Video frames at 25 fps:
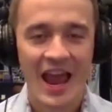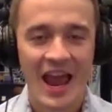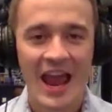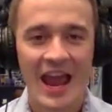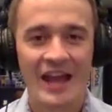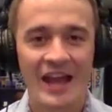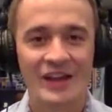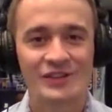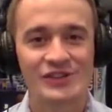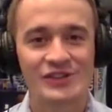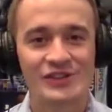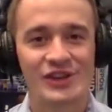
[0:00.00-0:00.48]

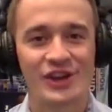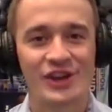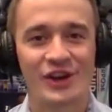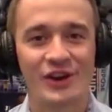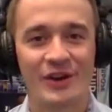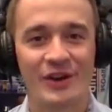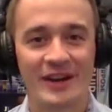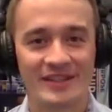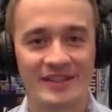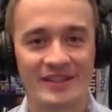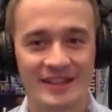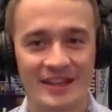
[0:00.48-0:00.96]
And so
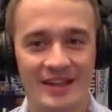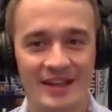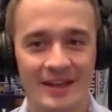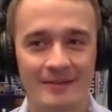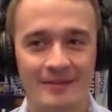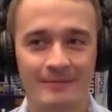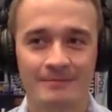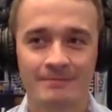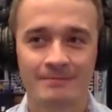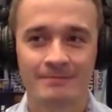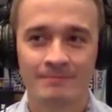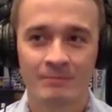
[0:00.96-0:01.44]
I said,
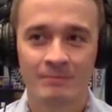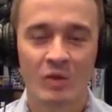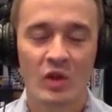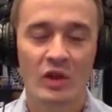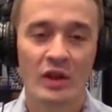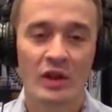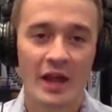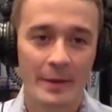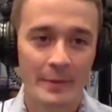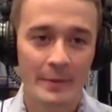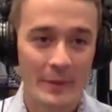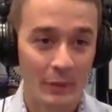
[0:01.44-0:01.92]
a
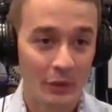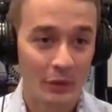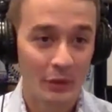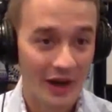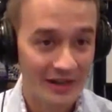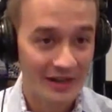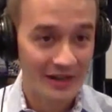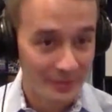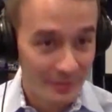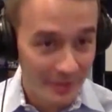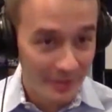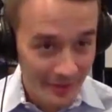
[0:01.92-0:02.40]
lot of people are
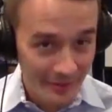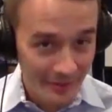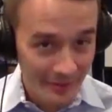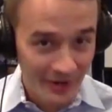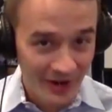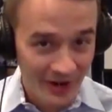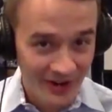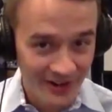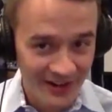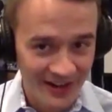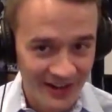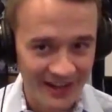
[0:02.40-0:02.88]
asking me about
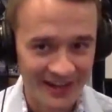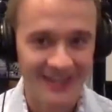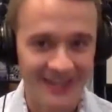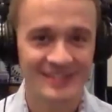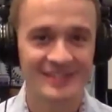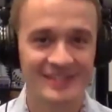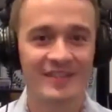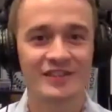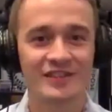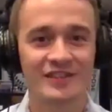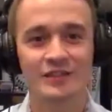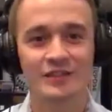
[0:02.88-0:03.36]
marketing. I
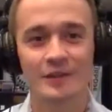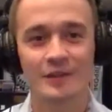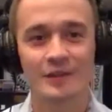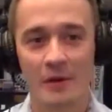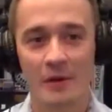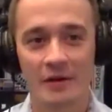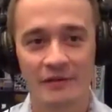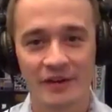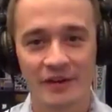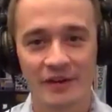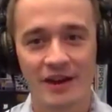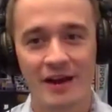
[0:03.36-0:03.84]
said, this is the
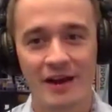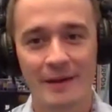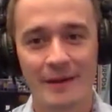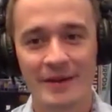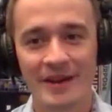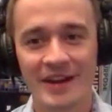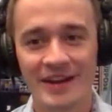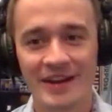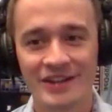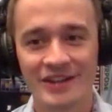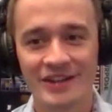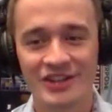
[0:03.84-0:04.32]
perfect
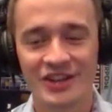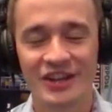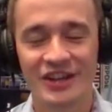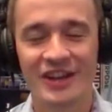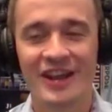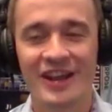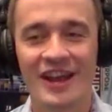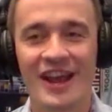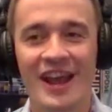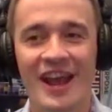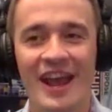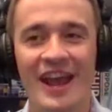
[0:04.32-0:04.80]
combination.
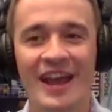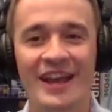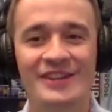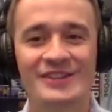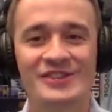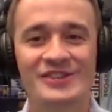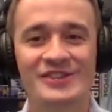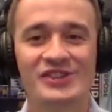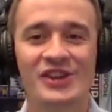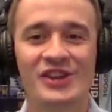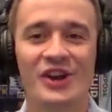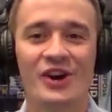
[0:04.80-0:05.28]
And
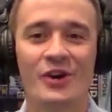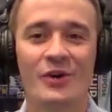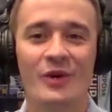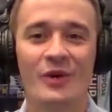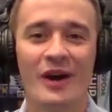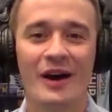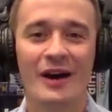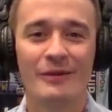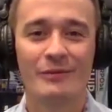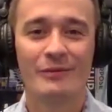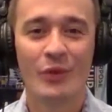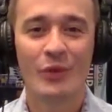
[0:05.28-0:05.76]

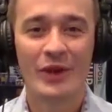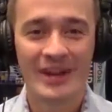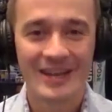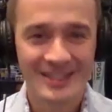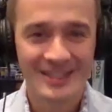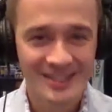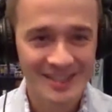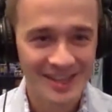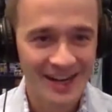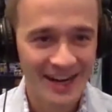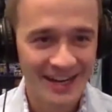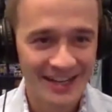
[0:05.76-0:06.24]
so we
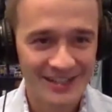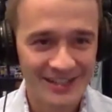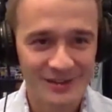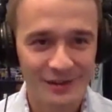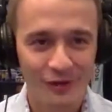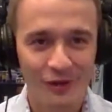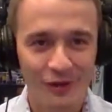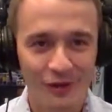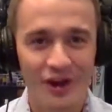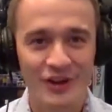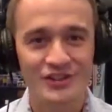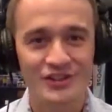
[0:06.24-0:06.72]
decided to
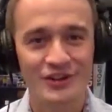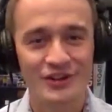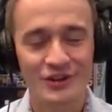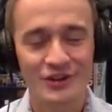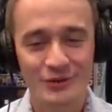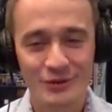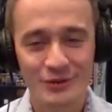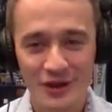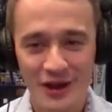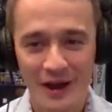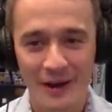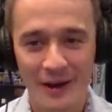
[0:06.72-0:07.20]
launch a
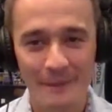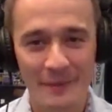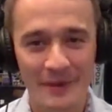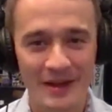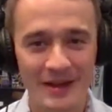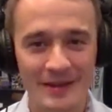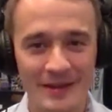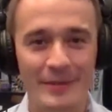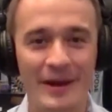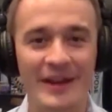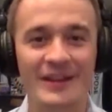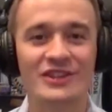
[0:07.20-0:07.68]
new
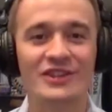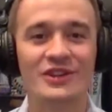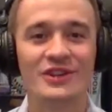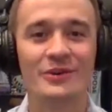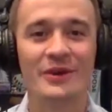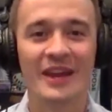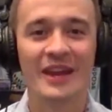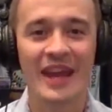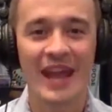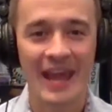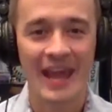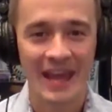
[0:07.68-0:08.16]
company by
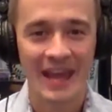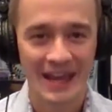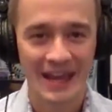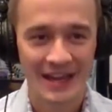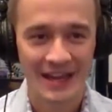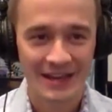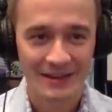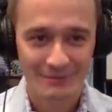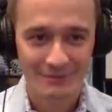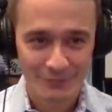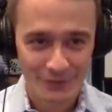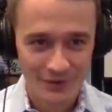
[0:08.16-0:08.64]
doing
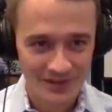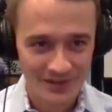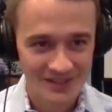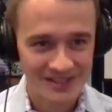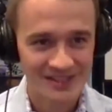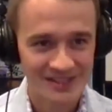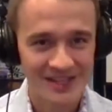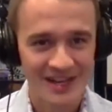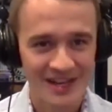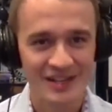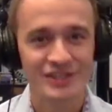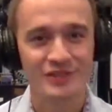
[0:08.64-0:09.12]
a
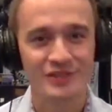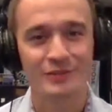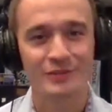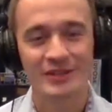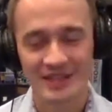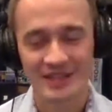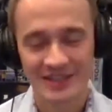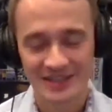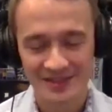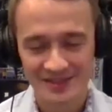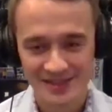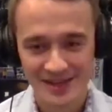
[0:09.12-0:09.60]
presentation. We
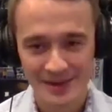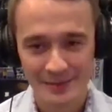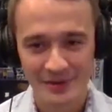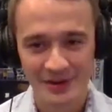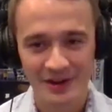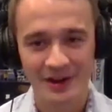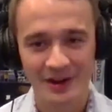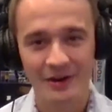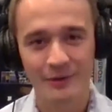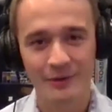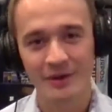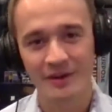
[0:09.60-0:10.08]
did a
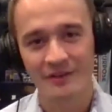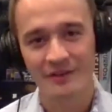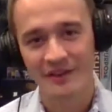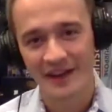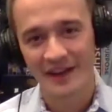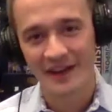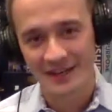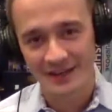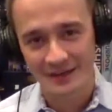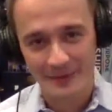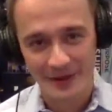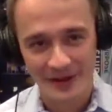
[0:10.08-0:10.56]
seminar, and we
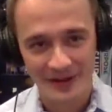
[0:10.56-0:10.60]
invited